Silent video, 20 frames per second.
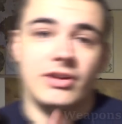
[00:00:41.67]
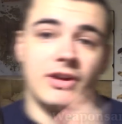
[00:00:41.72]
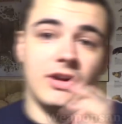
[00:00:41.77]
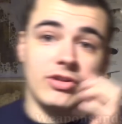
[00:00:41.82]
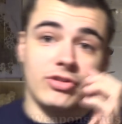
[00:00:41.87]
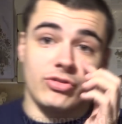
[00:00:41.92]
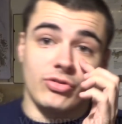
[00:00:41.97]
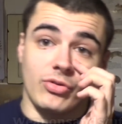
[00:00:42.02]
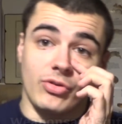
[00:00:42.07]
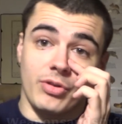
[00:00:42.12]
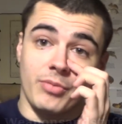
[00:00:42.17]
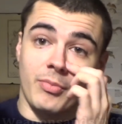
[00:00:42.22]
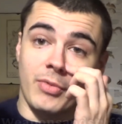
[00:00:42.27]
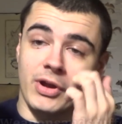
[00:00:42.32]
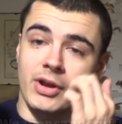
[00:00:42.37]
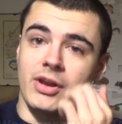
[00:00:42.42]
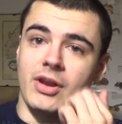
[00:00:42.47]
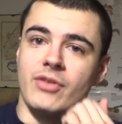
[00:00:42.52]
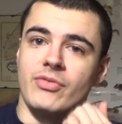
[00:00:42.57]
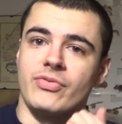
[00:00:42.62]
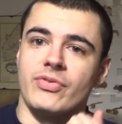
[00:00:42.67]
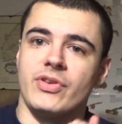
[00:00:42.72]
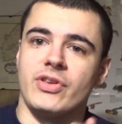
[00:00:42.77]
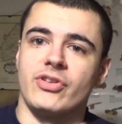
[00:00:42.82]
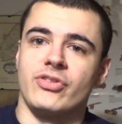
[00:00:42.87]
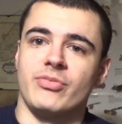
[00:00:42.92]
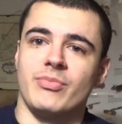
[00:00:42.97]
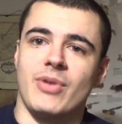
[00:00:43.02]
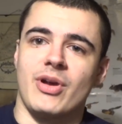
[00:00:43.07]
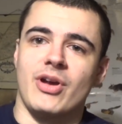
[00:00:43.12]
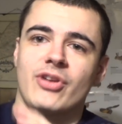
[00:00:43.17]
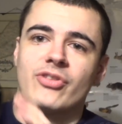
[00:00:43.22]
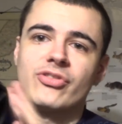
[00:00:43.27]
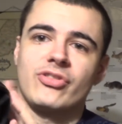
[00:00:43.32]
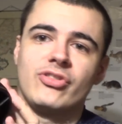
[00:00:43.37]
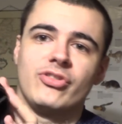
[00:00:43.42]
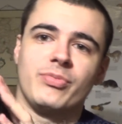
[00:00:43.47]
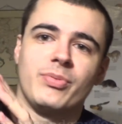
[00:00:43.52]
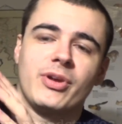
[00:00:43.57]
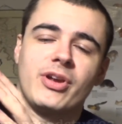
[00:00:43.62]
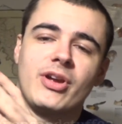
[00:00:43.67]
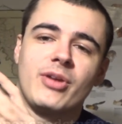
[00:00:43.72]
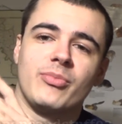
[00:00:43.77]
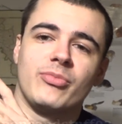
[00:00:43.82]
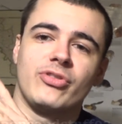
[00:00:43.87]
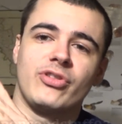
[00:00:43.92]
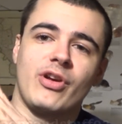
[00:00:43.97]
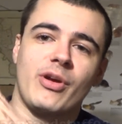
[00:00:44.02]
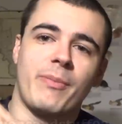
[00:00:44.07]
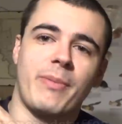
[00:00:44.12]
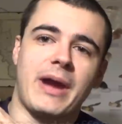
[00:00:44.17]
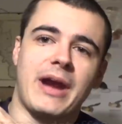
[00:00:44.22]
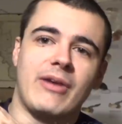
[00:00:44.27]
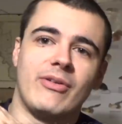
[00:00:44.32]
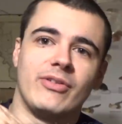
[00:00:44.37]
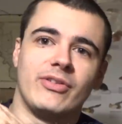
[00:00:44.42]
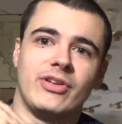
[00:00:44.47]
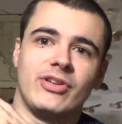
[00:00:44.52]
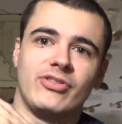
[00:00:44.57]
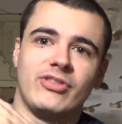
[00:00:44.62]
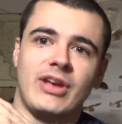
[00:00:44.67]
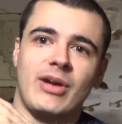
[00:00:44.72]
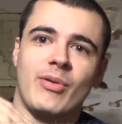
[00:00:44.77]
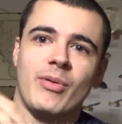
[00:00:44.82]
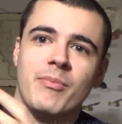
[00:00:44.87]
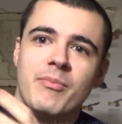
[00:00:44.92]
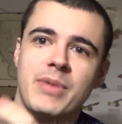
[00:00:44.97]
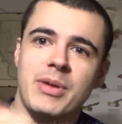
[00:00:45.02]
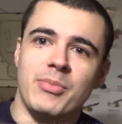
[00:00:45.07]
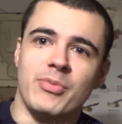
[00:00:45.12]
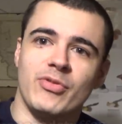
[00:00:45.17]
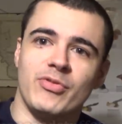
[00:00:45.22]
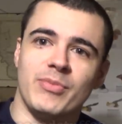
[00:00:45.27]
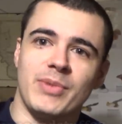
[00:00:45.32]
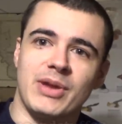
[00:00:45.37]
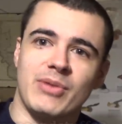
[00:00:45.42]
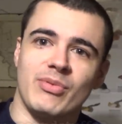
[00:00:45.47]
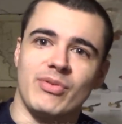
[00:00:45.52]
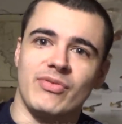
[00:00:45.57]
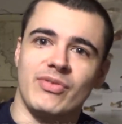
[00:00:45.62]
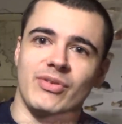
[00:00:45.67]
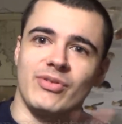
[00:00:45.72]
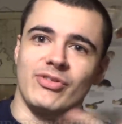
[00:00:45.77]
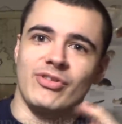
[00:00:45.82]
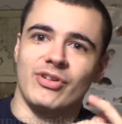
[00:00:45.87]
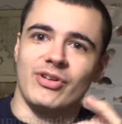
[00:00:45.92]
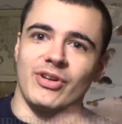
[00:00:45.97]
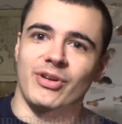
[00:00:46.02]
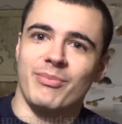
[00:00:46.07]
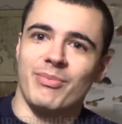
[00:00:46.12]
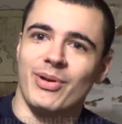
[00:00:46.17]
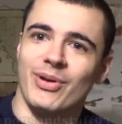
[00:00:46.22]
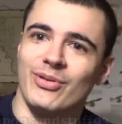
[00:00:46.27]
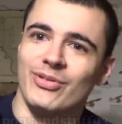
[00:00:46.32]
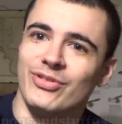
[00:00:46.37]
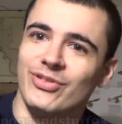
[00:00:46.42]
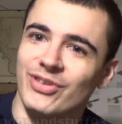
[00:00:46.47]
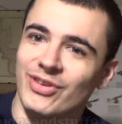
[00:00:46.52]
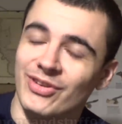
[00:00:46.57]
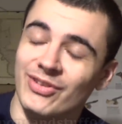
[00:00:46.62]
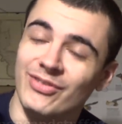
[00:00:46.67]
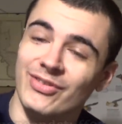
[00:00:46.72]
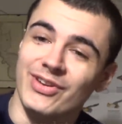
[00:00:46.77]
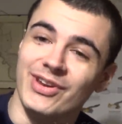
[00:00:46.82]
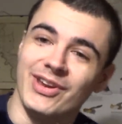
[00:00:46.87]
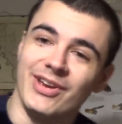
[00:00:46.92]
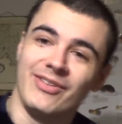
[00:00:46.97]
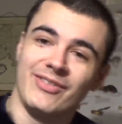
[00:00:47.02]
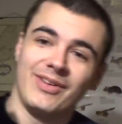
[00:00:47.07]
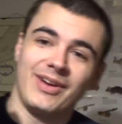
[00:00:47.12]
I saw that my love for this mask has become so apparent there's now a meme of me with it, which I'm going to post in the video